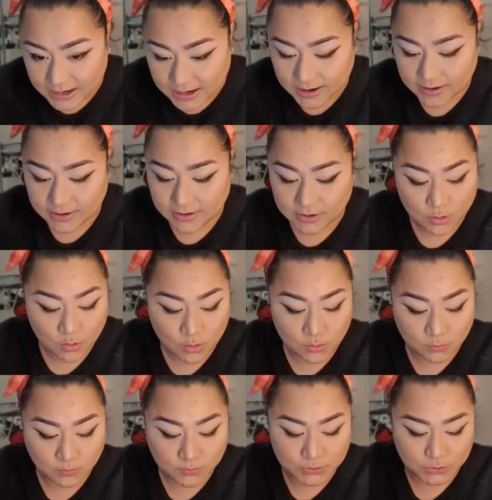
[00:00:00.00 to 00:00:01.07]
I
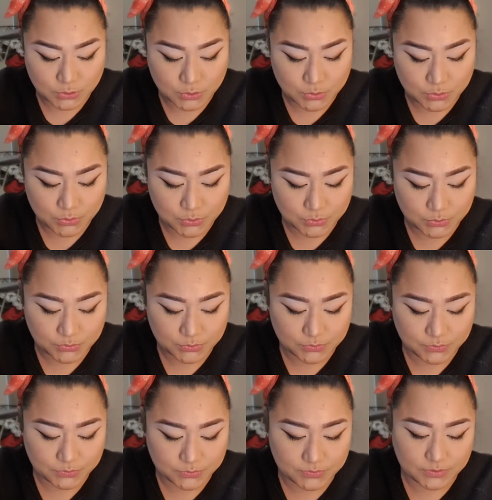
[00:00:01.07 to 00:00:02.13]
hope so.
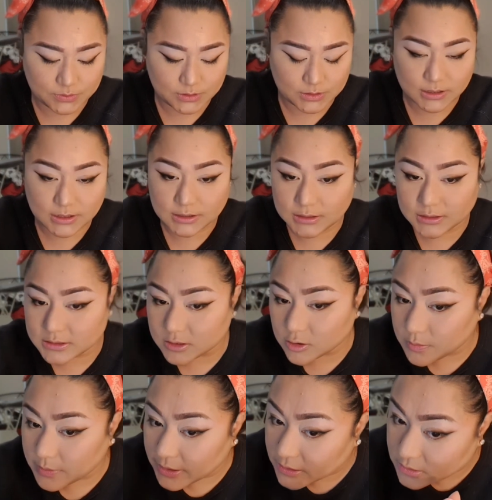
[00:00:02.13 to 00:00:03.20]
Okay, let's go
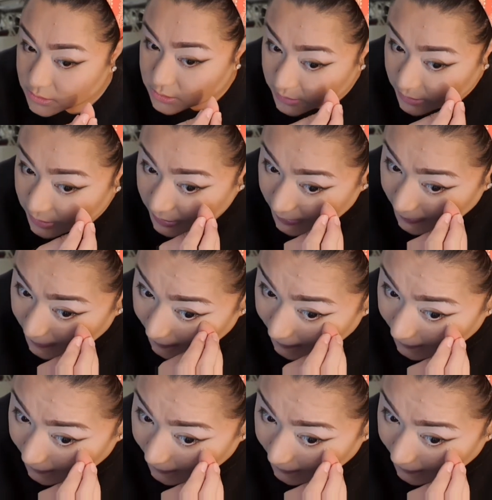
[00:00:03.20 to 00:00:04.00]
back to that.